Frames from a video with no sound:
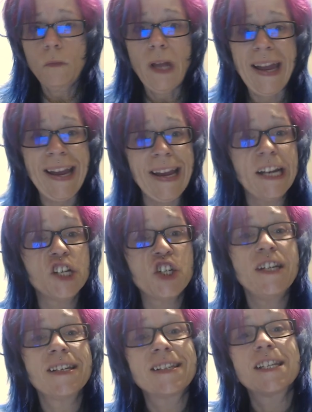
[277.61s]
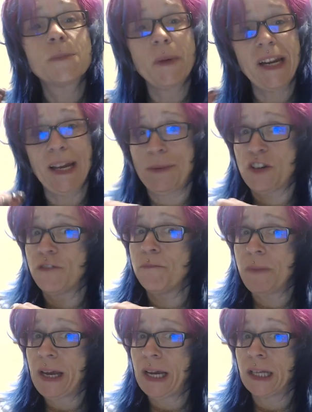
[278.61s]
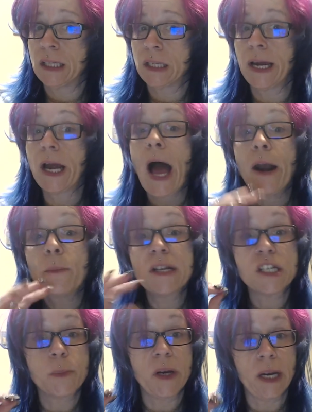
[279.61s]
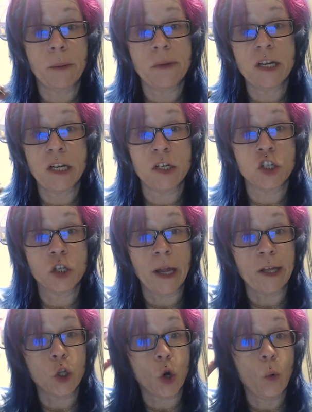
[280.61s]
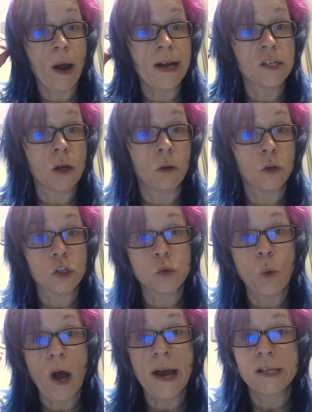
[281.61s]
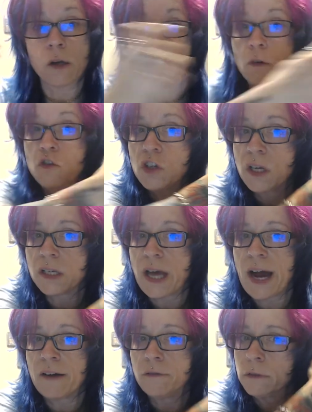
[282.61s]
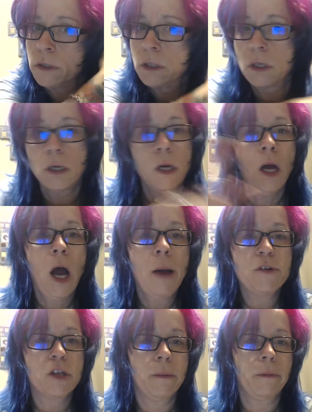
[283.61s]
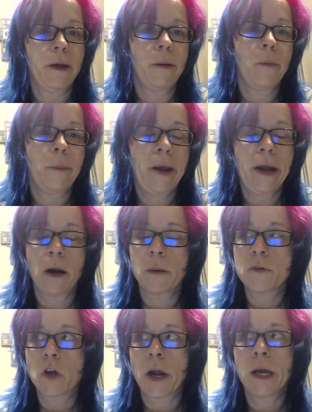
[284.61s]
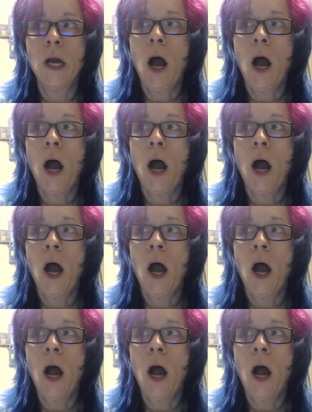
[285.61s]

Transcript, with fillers: And she is the spitting image of me. Like, I don't mean spitting image, like, look-wise, looks-wise, although she does have... I'm just going to be playing with my hair, I'm sorry.